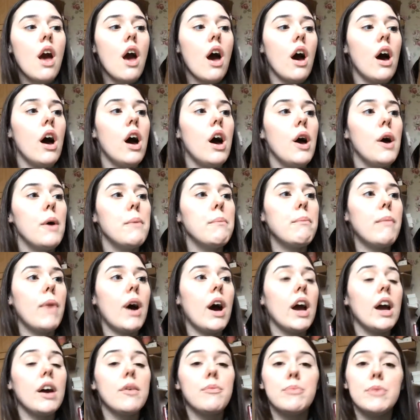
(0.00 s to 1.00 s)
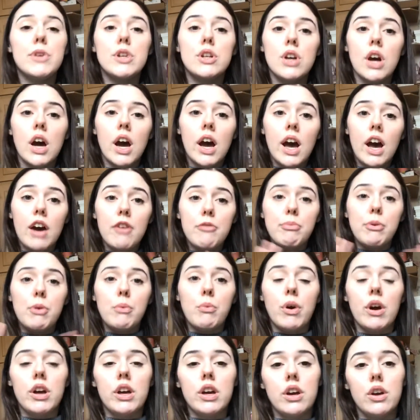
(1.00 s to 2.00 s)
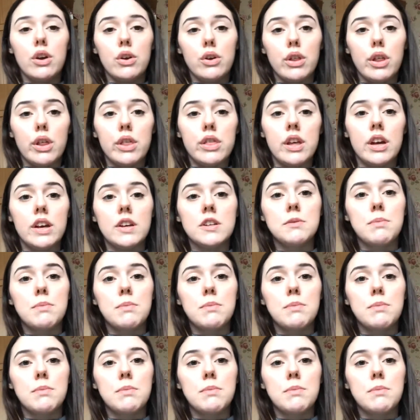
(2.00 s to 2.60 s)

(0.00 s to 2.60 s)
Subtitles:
I have been working on other things,